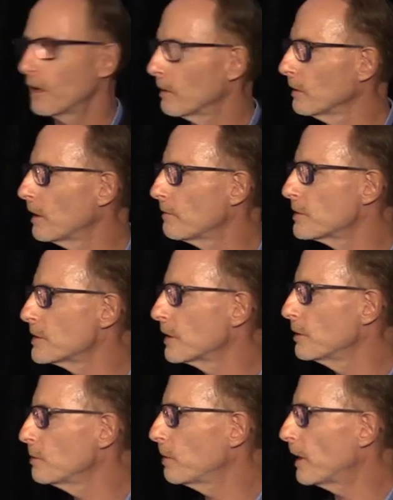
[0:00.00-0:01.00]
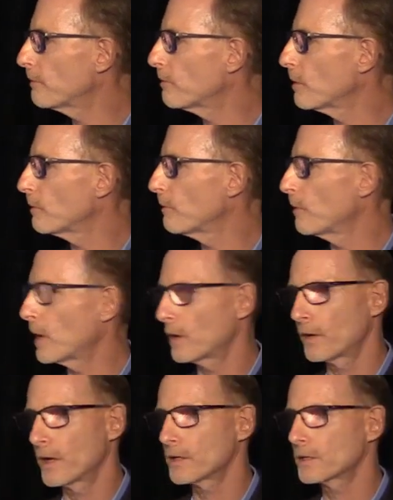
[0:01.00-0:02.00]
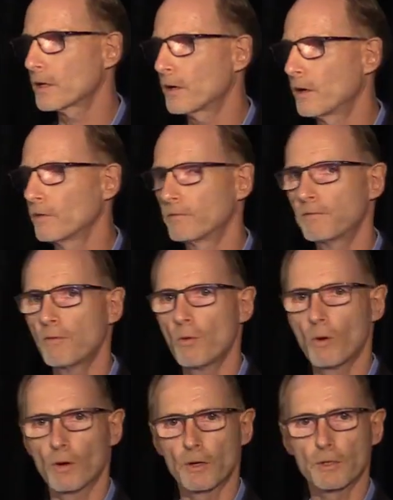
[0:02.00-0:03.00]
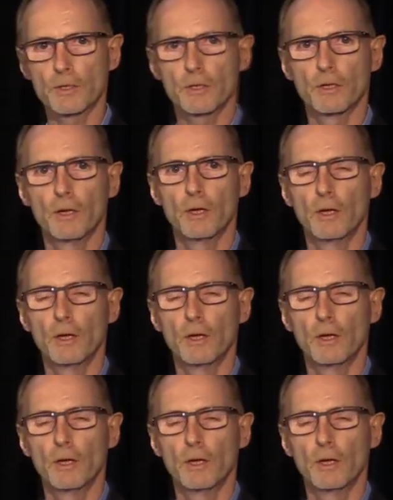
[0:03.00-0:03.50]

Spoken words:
are leveraging a new platform from Autodesk called Forge